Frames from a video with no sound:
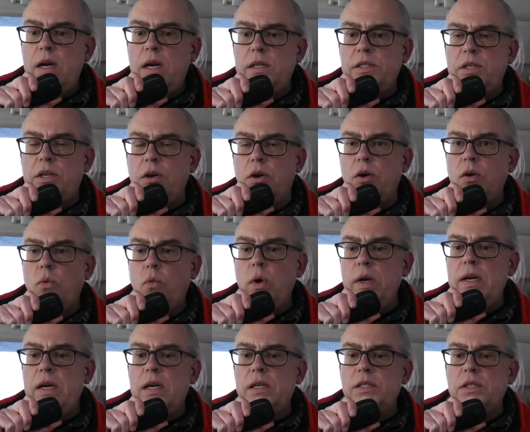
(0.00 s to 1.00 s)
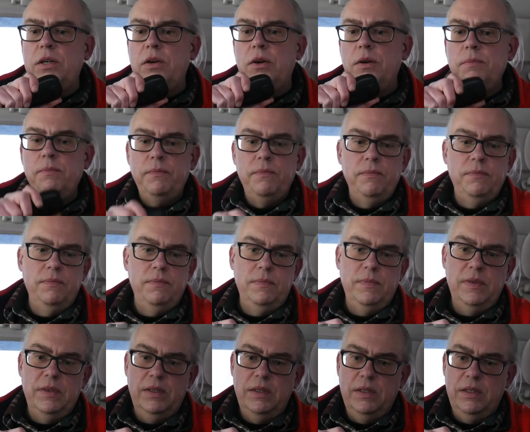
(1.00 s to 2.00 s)
Oscar, 1 Oscar.
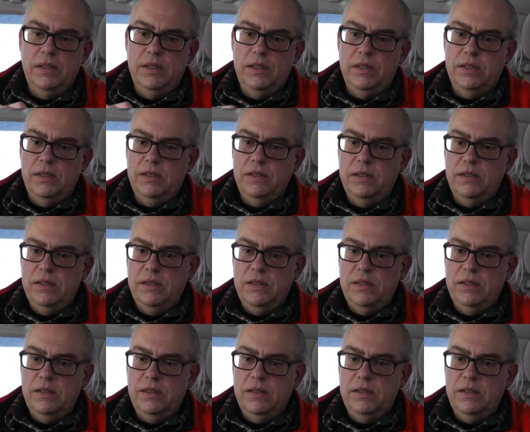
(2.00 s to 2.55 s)
1 Oscar,